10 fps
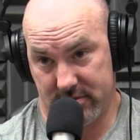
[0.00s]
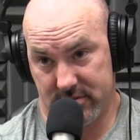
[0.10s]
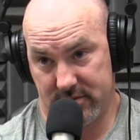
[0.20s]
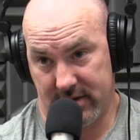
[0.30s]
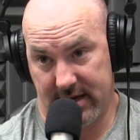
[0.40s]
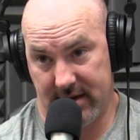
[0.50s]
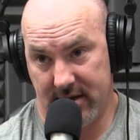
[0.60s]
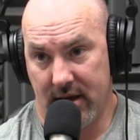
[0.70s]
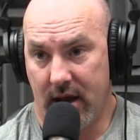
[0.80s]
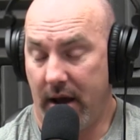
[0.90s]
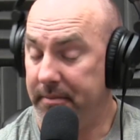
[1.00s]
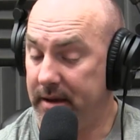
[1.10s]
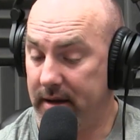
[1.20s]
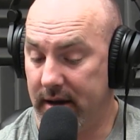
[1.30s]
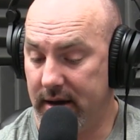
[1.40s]
Yeah, right. Right. I
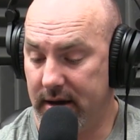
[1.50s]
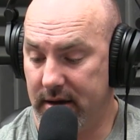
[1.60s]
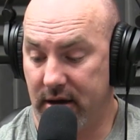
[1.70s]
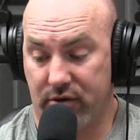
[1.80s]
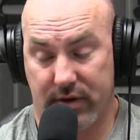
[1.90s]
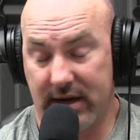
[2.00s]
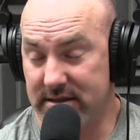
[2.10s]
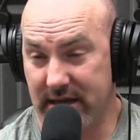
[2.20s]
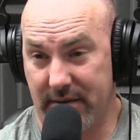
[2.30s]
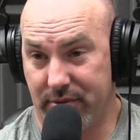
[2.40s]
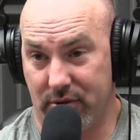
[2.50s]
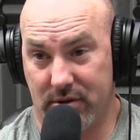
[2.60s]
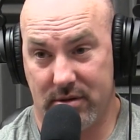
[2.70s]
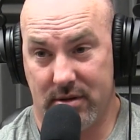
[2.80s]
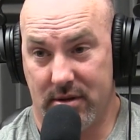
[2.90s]
mean, uh, a great
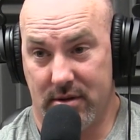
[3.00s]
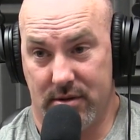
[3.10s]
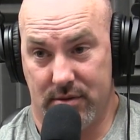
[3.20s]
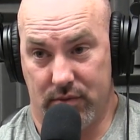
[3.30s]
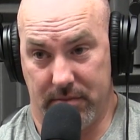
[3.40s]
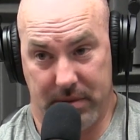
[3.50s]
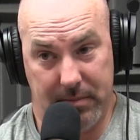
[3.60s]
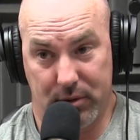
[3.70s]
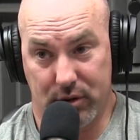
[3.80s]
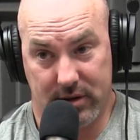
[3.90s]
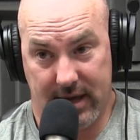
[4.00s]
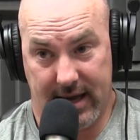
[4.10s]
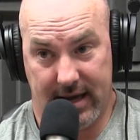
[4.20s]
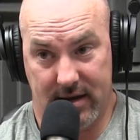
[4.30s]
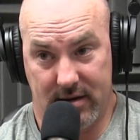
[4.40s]
example when people look
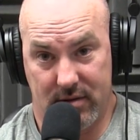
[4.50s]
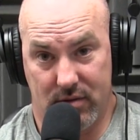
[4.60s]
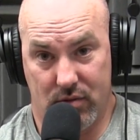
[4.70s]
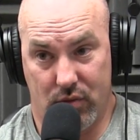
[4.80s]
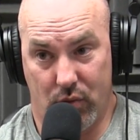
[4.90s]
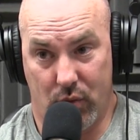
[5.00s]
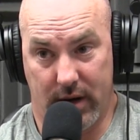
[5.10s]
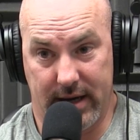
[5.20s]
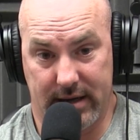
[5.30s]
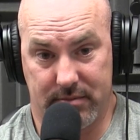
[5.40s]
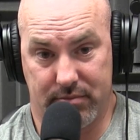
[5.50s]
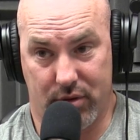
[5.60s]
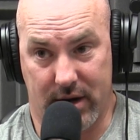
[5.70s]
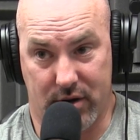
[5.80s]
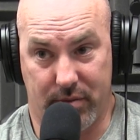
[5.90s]
at what
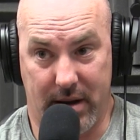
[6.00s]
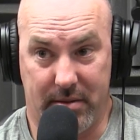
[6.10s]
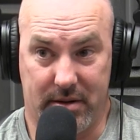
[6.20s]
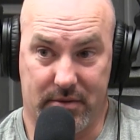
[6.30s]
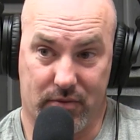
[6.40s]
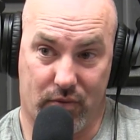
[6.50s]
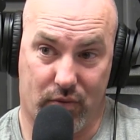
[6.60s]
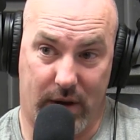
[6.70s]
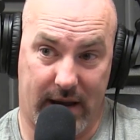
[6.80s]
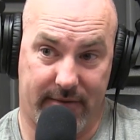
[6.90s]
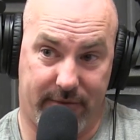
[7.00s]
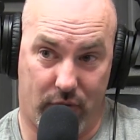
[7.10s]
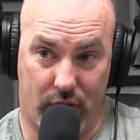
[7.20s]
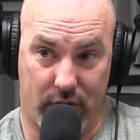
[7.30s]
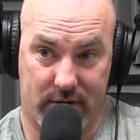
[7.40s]
Barack Obama ran
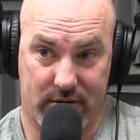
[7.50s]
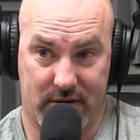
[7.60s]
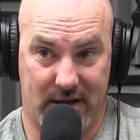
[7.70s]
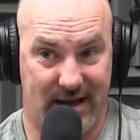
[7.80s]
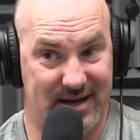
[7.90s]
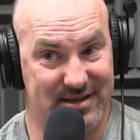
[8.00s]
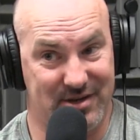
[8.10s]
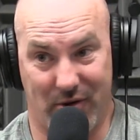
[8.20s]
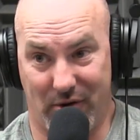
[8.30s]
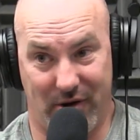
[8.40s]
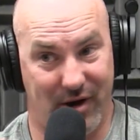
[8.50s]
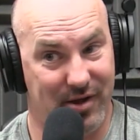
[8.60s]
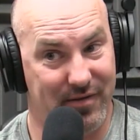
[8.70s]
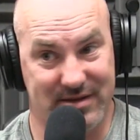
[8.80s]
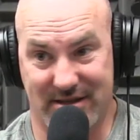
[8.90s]
for mm-hmm. and his whole
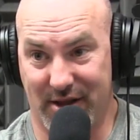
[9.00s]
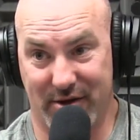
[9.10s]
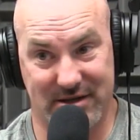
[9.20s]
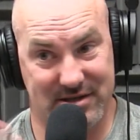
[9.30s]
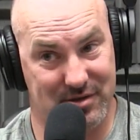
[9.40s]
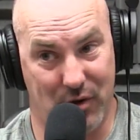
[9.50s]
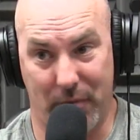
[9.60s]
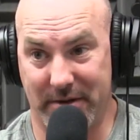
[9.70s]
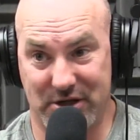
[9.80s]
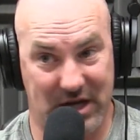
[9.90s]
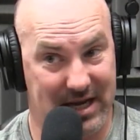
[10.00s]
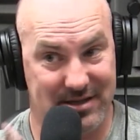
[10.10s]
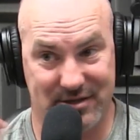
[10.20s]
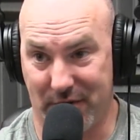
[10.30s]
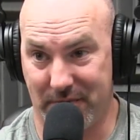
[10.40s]
all of his slogans, hope and
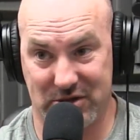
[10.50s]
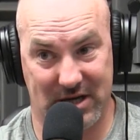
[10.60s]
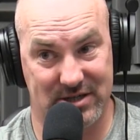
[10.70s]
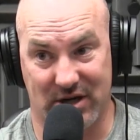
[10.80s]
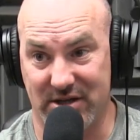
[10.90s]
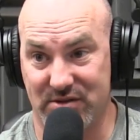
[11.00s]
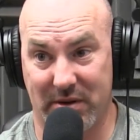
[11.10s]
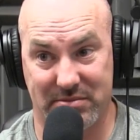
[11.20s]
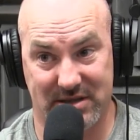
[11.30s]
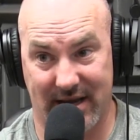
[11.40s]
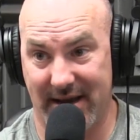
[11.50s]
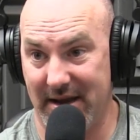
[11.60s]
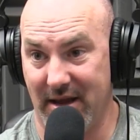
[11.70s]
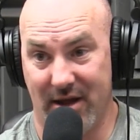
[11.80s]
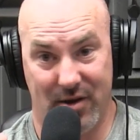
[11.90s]
change, hope and change on his
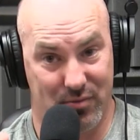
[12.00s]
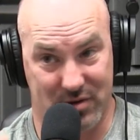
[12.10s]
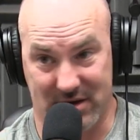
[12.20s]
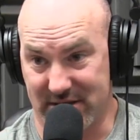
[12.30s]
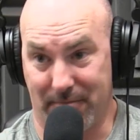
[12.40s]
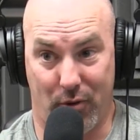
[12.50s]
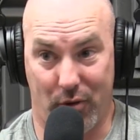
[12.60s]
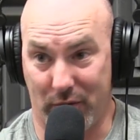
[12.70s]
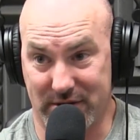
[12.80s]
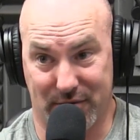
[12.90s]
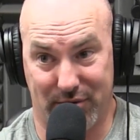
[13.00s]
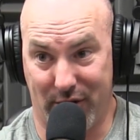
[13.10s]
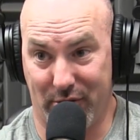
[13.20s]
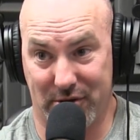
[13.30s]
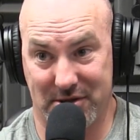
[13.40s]
website, we're going to support
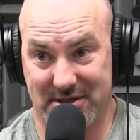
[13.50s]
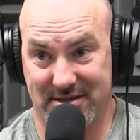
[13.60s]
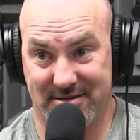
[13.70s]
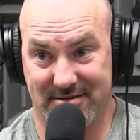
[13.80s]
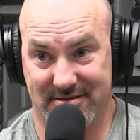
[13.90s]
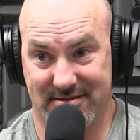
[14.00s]
whistleblowers.